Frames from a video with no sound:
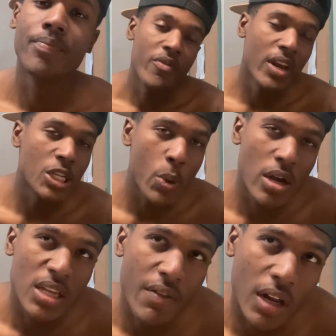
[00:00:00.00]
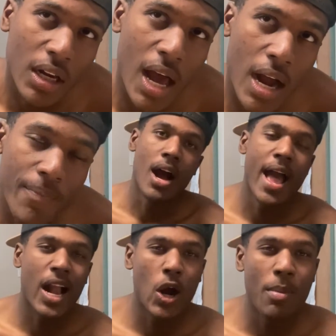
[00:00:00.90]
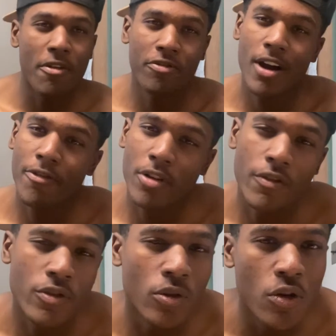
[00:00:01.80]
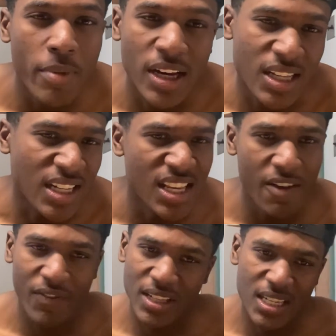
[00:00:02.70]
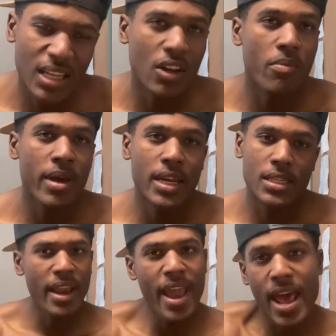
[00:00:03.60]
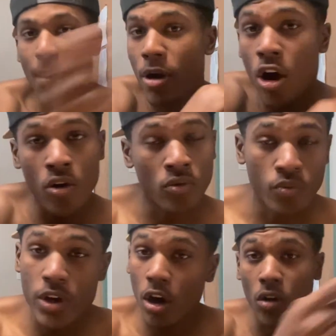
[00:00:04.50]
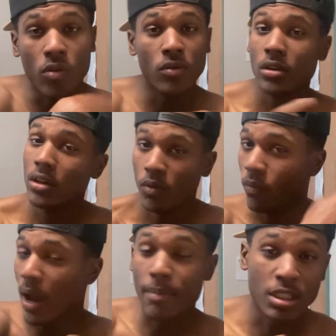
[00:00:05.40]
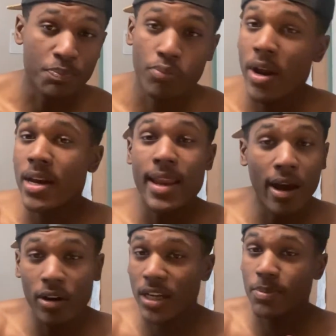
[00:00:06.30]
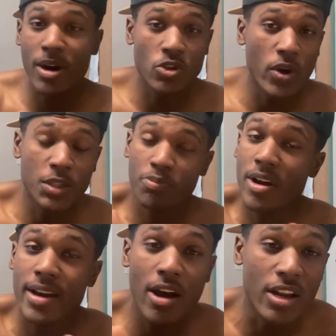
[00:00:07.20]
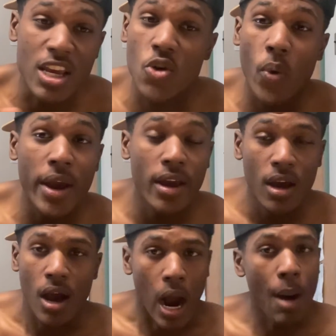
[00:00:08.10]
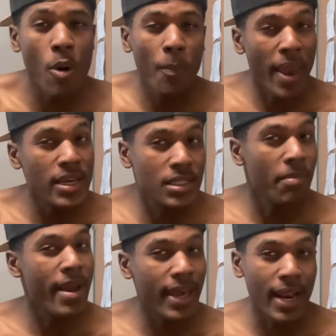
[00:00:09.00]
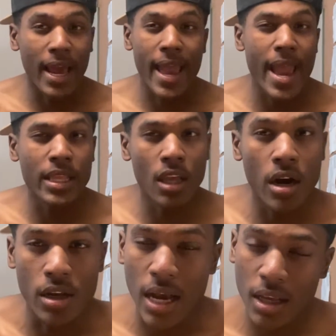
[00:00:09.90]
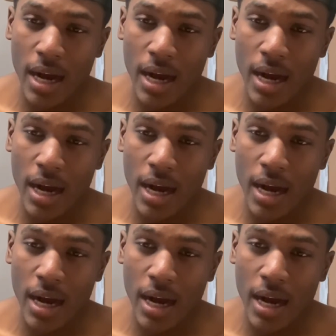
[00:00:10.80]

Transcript: We finish around 7 o'clock. I hang out with my friend for a few little minutes, like 10, 15 little minutes. And I'm gone. We gone. I'm sprinting down the expressway, sprinting down the E-way. I'm on pace to make it at like 8.30.